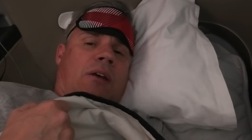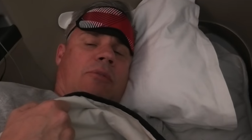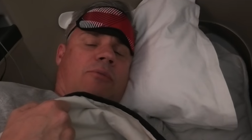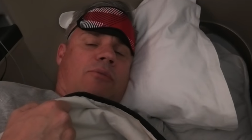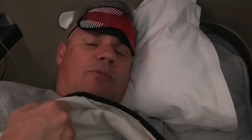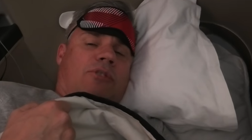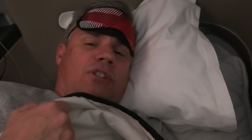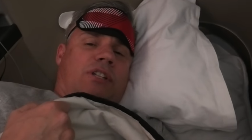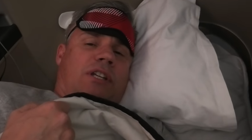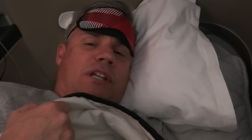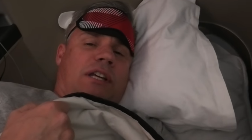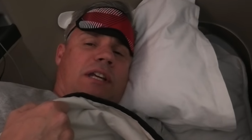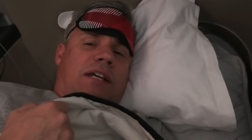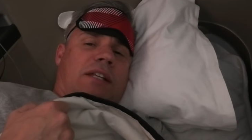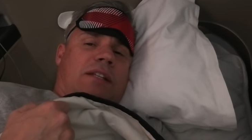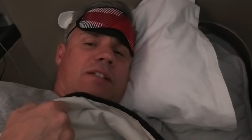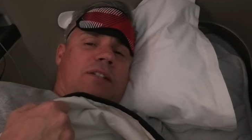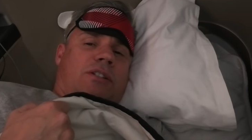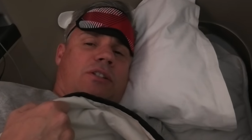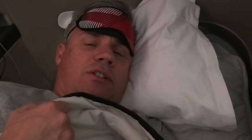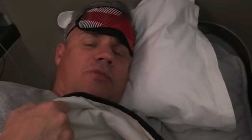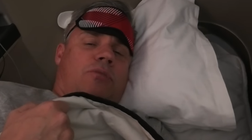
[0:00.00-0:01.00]
We'll see how
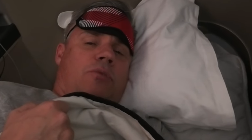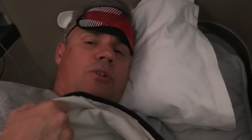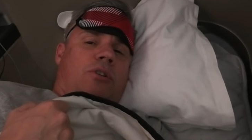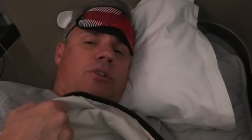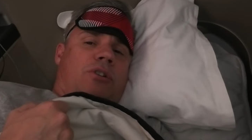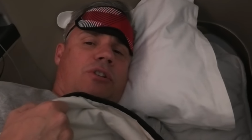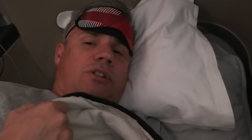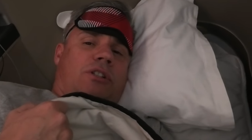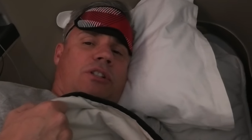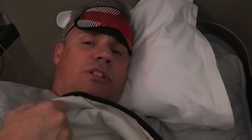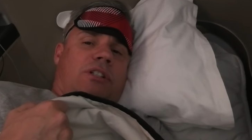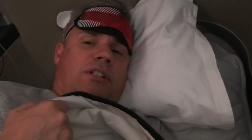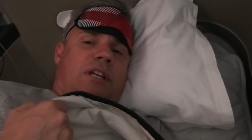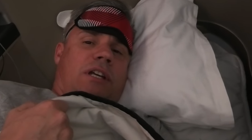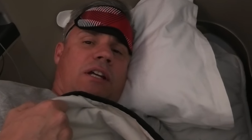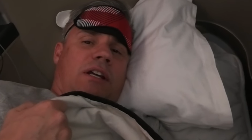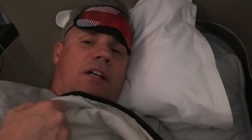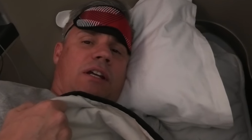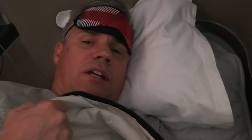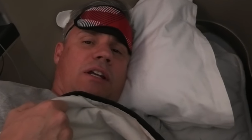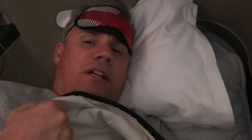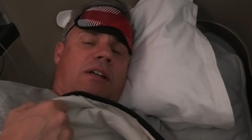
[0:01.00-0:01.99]
this Qantas
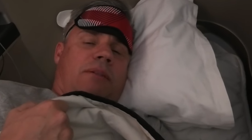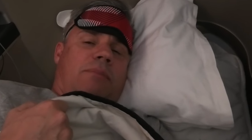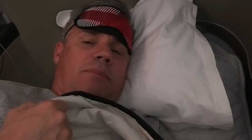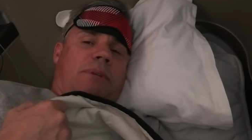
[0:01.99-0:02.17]
uh,